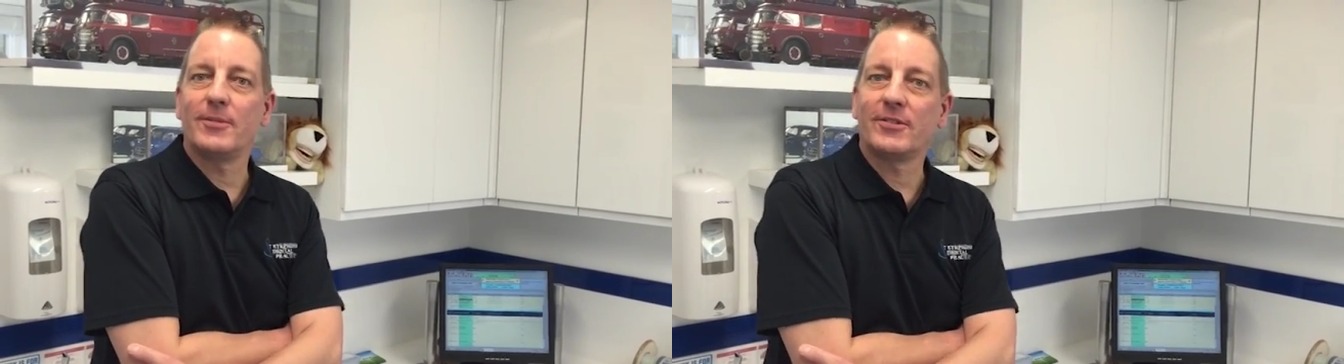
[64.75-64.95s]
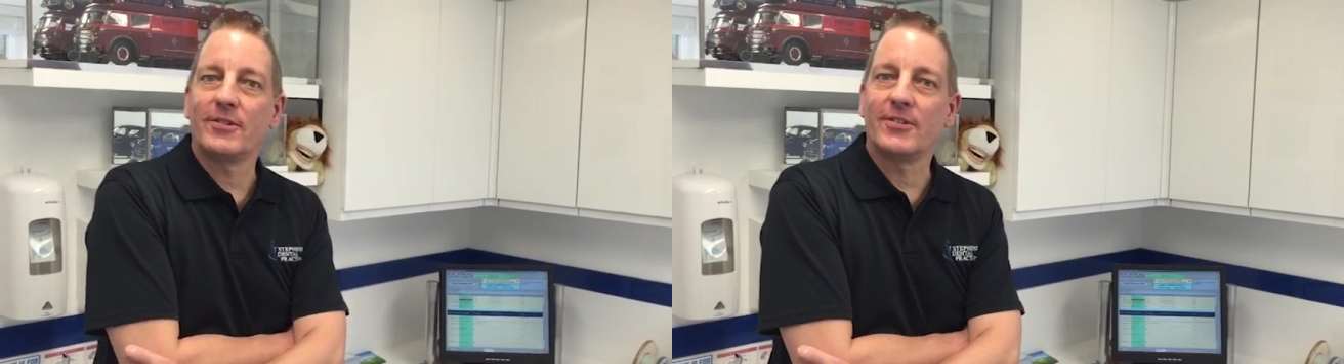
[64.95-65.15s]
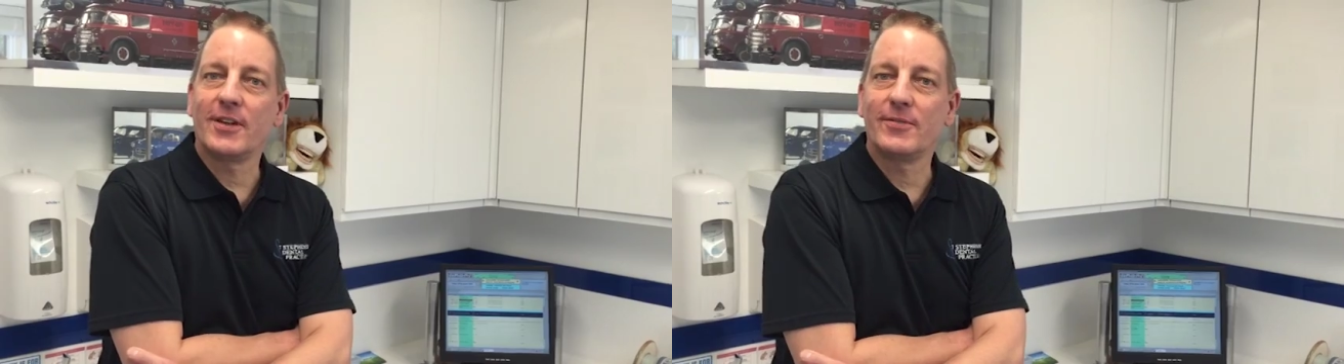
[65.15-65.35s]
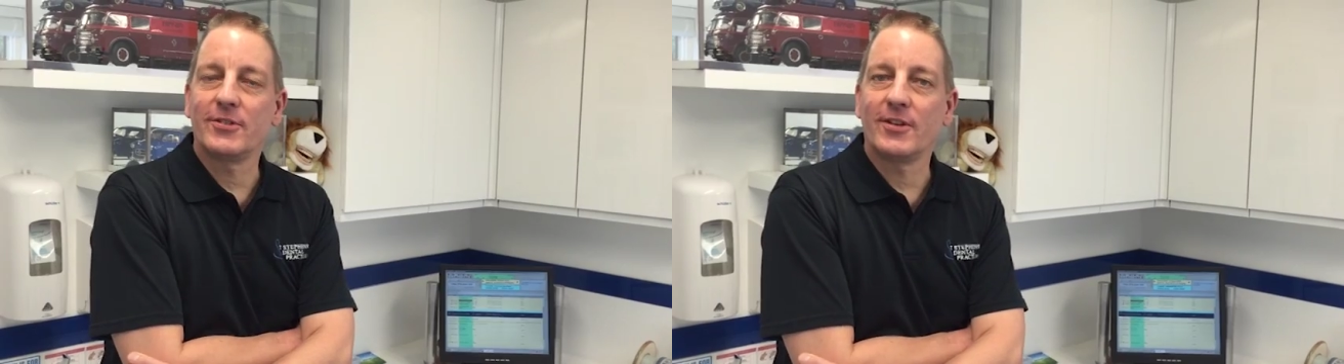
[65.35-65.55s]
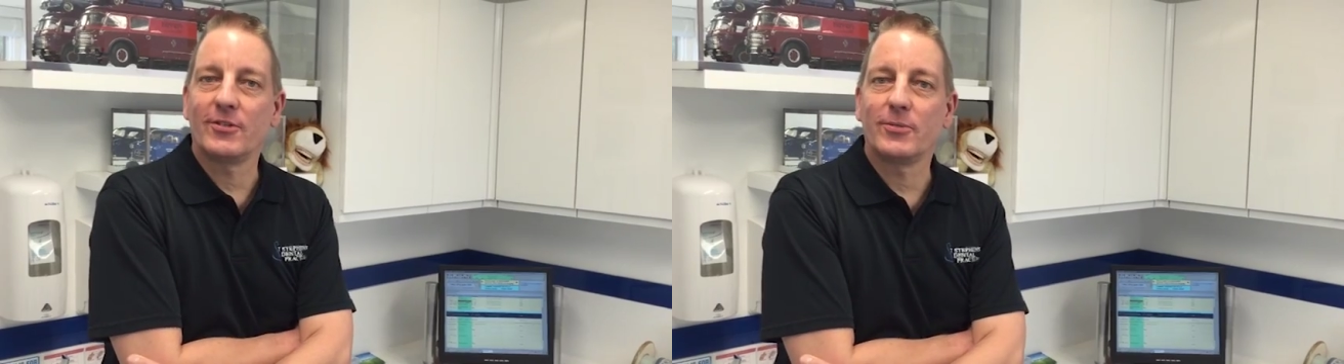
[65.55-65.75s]
at St
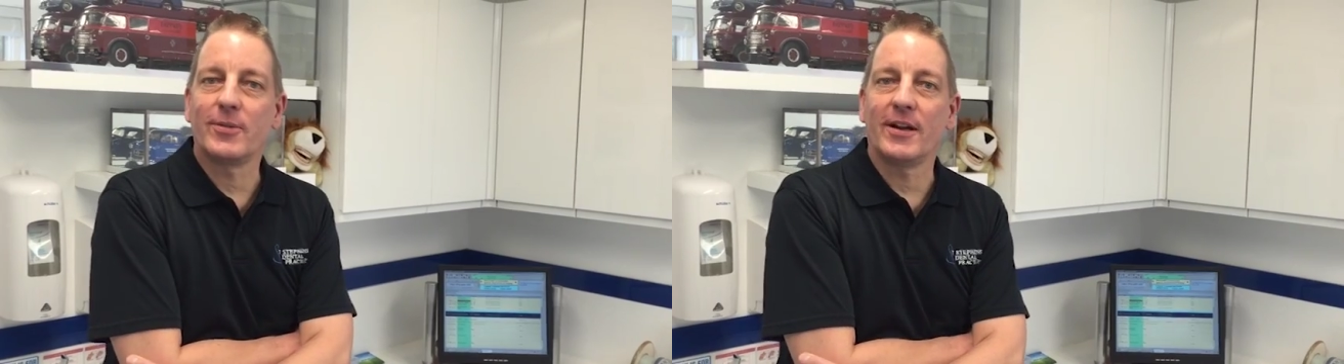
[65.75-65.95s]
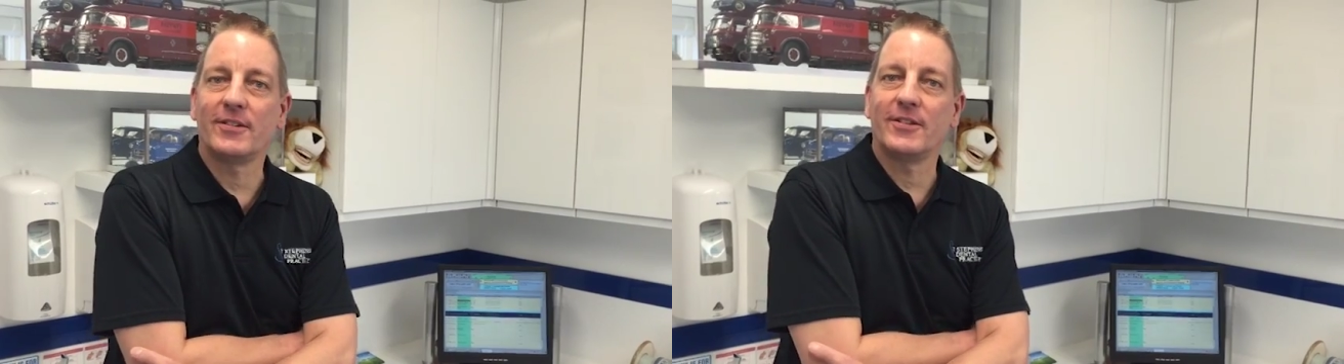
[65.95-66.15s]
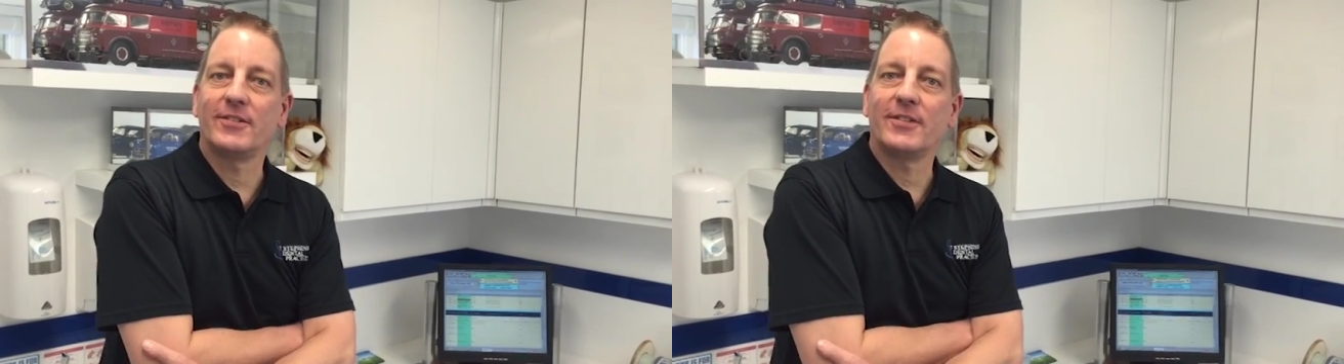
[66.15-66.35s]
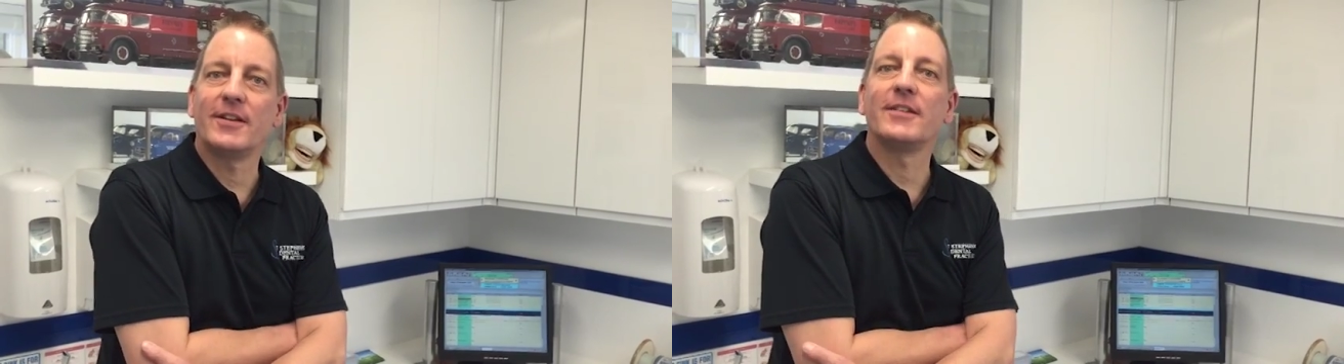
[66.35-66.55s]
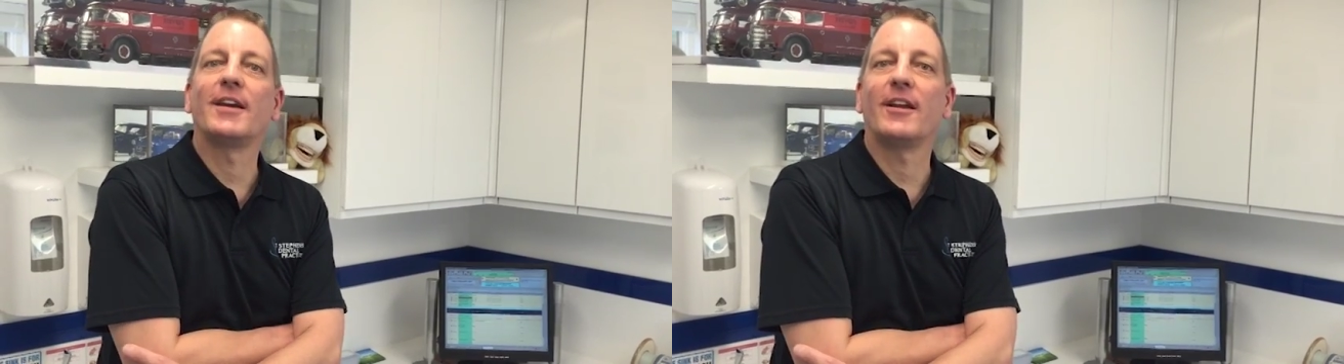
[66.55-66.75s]
Stephen's Dental Practice
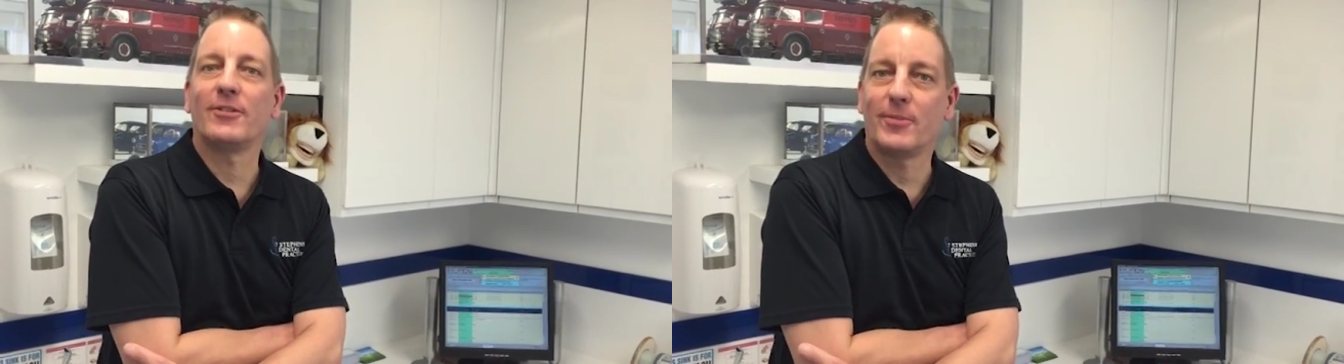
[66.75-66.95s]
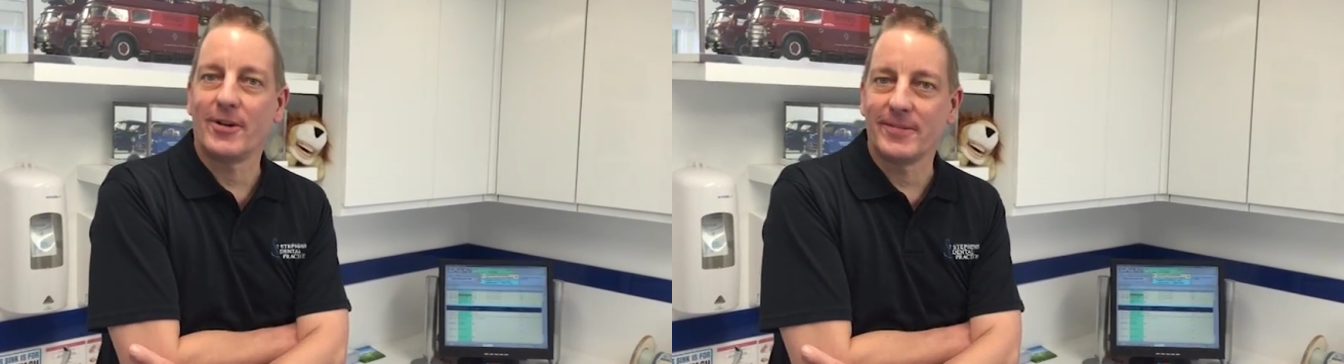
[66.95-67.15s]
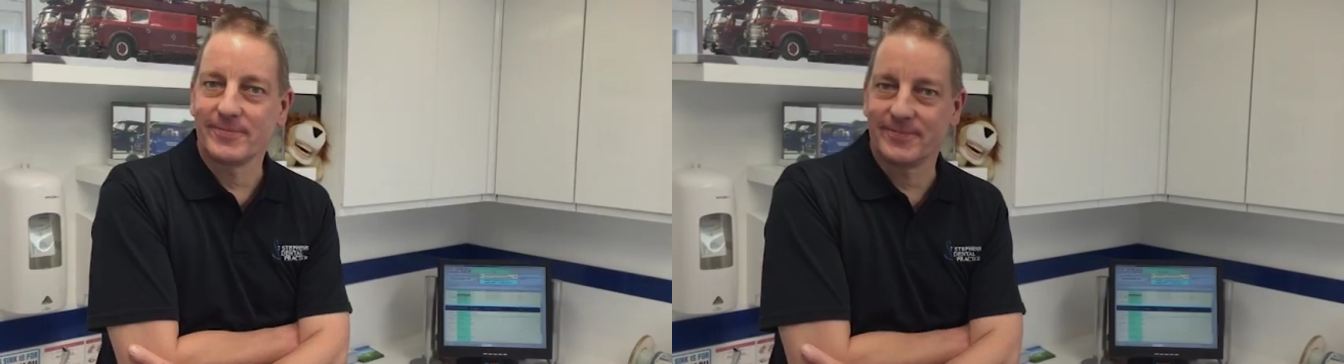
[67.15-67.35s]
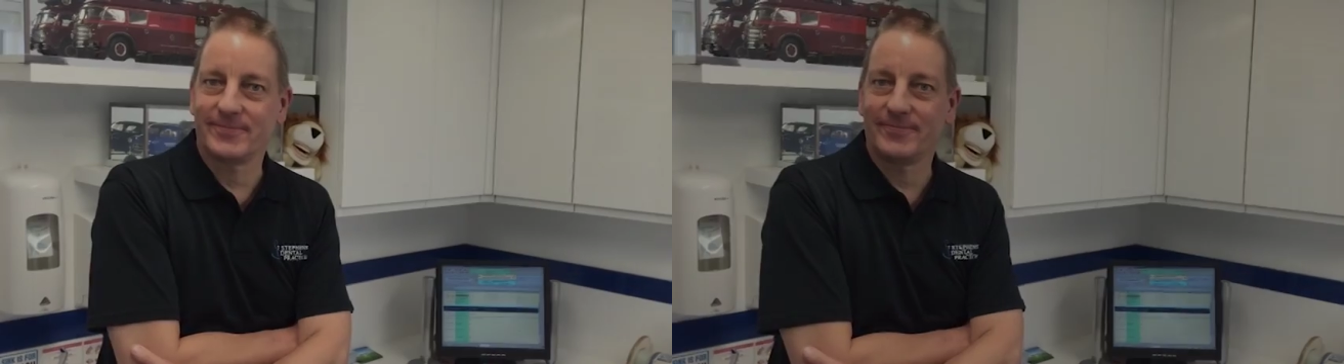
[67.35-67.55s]
in Canterbury.